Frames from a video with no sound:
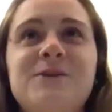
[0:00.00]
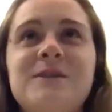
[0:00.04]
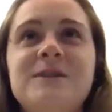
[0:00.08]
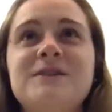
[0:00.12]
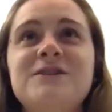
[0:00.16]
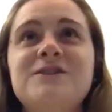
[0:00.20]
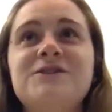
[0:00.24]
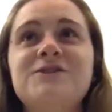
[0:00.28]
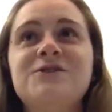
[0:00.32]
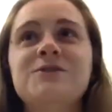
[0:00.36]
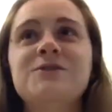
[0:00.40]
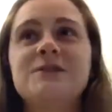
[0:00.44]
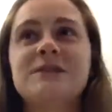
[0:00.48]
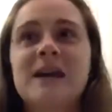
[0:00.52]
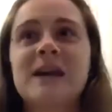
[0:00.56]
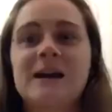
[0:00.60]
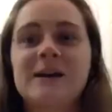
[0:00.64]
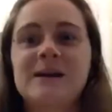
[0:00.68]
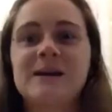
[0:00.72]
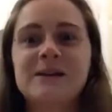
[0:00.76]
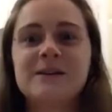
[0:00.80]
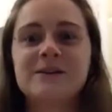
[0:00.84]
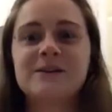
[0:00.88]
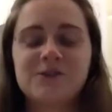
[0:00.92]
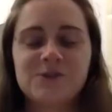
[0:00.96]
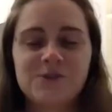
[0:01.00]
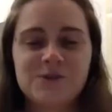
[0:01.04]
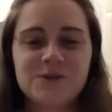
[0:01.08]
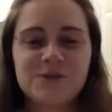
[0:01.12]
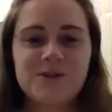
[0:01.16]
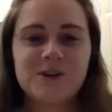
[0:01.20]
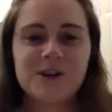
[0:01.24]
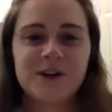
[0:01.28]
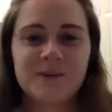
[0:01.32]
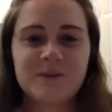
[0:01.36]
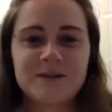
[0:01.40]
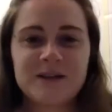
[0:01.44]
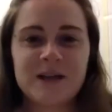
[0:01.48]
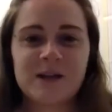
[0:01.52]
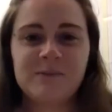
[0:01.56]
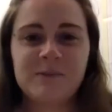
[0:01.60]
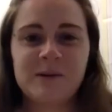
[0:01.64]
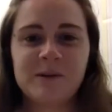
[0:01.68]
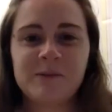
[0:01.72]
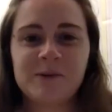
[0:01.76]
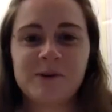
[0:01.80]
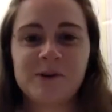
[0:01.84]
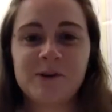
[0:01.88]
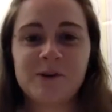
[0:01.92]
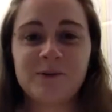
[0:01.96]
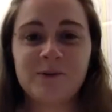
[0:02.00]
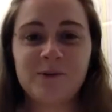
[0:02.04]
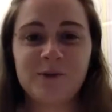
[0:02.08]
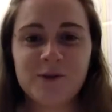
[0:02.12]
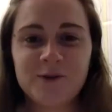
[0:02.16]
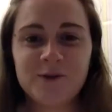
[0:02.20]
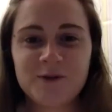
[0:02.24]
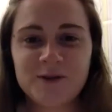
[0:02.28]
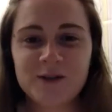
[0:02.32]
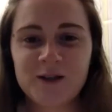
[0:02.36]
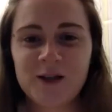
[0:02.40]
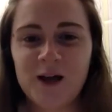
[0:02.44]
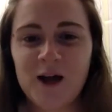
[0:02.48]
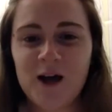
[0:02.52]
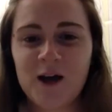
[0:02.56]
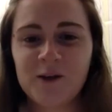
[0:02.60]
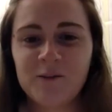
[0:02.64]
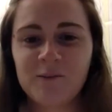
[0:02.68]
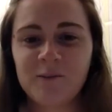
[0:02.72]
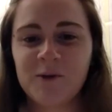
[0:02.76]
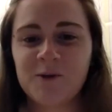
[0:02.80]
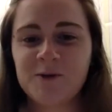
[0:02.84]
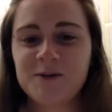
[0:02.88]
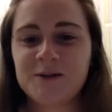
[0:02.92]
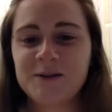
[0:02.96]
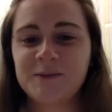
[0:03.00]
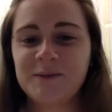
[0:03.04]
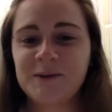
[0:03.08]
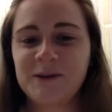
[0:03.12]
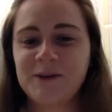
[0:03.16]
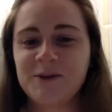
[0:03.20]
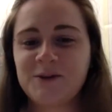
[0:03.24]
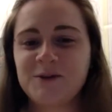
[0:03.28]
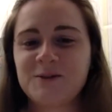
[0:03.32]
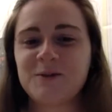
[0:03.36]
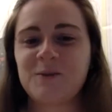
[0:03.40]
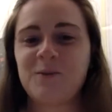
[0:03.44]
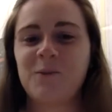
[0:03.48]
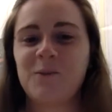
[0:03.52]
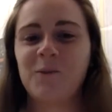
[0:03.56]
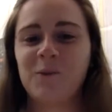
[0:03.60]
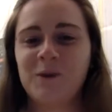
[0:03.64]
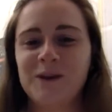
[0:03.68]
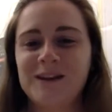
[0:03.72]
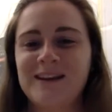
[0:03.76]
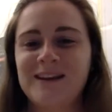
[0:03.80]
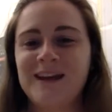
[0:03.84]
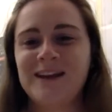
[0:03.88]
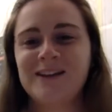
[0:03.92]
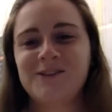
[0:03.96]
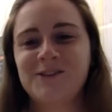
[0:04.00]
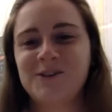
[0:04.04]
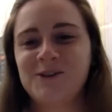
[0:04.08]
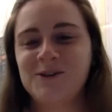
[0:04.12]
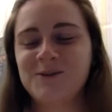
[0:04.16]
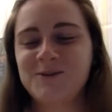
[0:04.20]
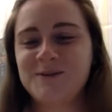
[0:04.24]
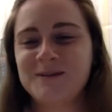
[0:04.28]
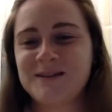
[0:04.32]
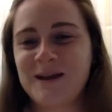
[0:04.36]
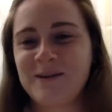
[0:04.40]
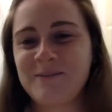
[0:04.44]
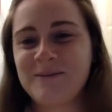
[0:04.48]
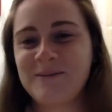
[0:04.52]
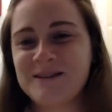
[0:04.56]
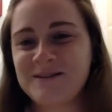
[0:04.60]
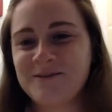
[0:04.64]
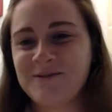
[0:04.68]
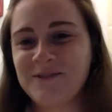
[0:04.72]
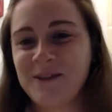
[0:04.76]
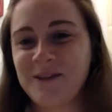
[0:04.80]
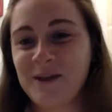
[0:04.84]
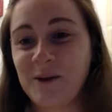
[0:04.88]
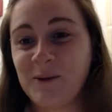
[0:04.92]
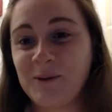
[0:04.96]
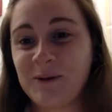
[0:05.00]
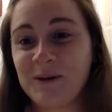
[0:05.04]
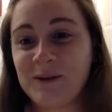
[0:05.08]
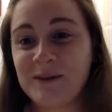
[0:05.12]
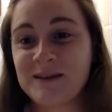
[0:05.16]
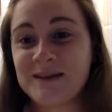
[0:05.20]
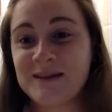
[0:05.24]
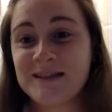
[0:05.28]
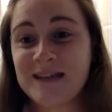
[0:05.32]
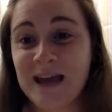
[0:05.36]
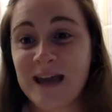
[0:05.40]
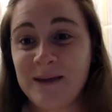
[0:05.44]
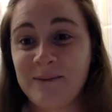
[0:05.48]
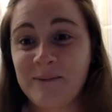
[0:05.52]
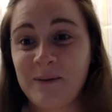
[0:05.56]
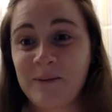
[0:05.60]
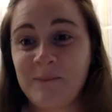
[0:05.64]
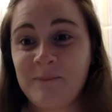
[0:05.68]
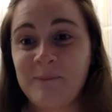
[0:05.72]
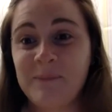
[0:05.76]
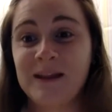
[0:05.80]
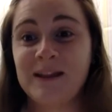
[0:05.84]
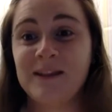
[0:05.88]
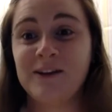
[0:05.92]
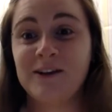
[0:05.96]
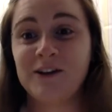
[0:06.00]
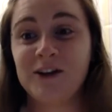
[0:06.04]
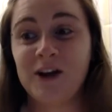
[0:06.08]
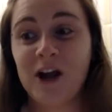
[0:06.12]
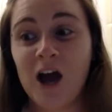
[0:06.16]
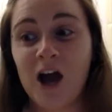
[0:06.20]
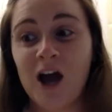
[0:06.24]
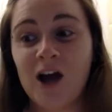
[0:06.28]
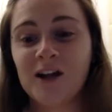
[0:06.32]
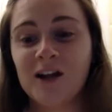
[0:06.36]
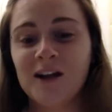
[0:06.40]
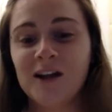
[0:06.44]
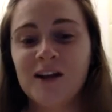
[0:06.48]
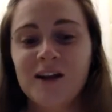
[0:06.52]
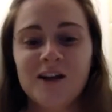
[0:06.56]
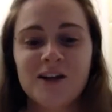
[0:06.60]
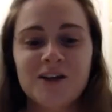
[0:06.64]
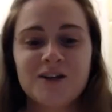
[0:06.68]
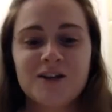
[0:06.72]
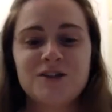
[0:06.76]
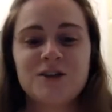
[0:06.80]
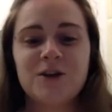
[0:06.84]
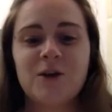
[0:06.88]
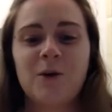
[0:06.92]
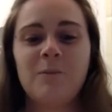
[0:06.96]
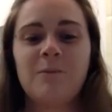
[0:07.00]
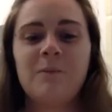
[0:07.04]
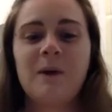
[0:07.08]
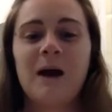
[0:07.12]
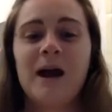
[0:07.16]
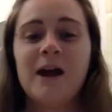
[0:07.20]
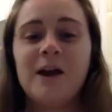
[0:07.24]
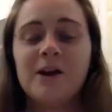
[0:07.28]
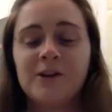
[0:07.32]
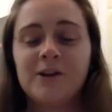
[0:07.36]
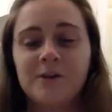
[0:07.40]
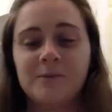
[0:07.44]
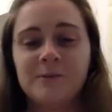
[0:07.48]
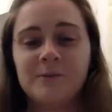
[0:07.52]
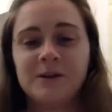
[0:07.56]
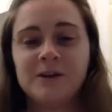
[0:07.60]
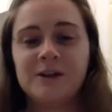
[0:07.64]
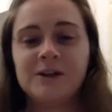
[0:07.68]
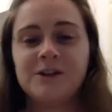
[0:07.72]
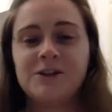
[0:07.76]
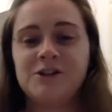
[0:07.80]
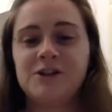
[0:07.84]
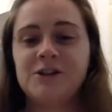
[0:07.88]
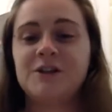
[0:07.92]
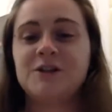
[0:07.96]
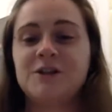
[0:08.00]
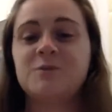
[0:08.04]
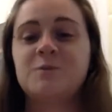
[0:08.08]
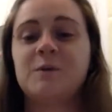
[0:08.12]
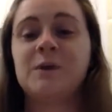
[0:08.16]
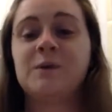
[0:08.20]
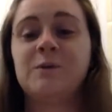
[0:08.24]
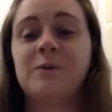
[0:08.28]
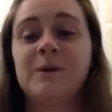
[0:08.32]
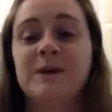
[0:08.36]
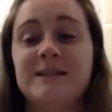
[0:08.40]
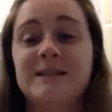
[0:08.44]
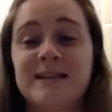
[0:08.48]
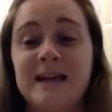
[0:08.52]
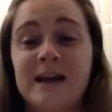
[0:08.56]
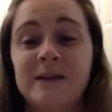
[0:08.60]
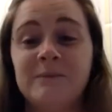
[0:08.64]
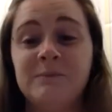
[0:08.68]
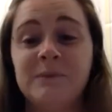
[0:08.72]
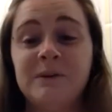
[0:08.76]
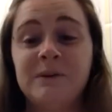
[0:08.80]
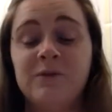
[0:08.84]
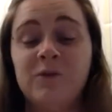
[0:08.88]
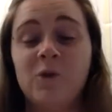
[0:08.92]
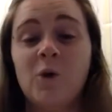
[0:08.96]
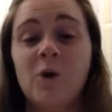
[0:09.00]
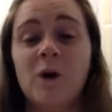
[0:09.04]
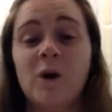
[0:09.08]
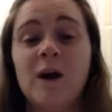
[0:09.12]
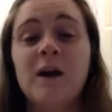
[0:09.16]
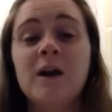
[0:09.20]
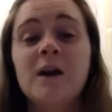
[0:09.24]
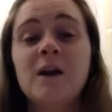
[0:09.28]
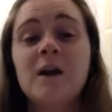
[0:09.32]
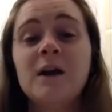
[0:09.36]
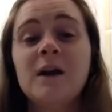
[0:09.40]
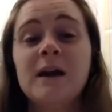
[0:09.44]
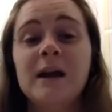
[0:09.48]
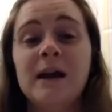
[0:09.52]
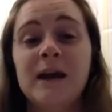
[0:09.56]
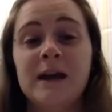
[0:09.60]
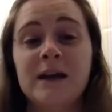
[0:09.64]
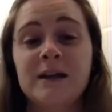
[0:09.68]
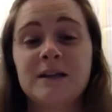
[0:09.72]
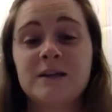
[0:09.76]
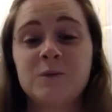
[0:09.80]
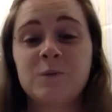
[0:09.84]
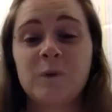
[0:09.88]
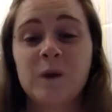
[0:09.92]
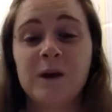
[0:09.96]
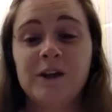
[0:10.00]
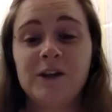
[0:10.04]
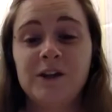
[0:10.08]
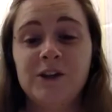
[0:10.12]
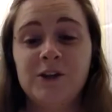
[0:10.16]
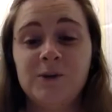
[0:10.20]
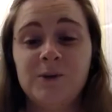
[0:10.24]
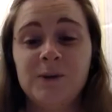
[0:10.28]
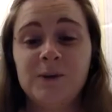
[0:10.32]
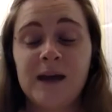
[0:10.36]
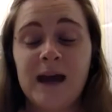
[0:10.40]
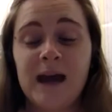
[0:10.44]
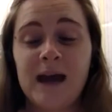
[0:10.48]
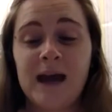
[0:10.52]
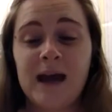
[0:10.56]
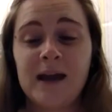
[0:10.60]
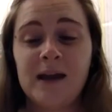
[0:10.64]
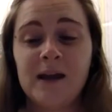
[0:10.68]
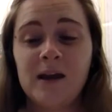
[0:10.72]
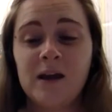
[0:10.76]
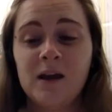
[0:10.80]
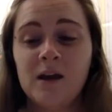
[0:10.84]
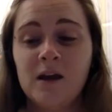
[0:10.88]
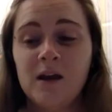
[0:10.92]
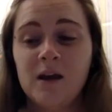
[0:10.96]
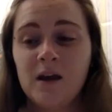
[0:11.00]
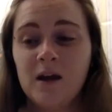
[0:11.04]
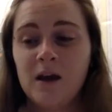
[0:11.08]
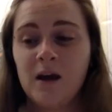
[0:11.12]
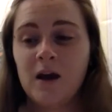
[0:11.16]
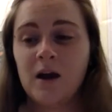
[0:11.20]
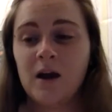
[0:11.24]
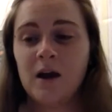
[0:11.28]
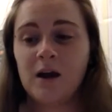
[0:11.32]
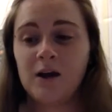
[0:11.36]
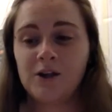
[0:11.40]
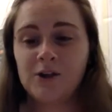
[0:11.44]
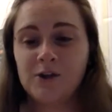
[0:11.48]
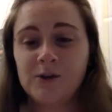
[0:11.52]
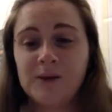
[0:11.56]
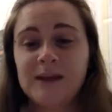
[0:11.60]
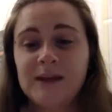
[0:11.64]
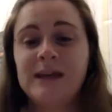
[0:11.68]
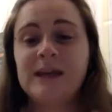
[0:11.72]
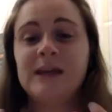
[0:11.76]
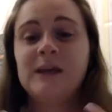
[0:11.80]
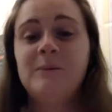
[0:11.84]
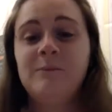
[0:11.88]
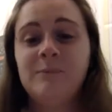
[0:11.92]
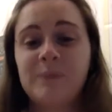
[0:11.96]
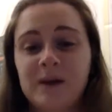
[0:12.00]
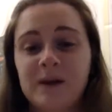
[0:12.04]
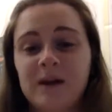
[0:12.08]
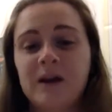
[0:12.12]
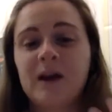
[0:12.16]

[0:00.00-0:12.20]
these are two, te two terms that people confuse a lot, mostly because we tend to use them as if they were the same, but they're not. So bioaccumulation is what we said before. It's when you get, you keep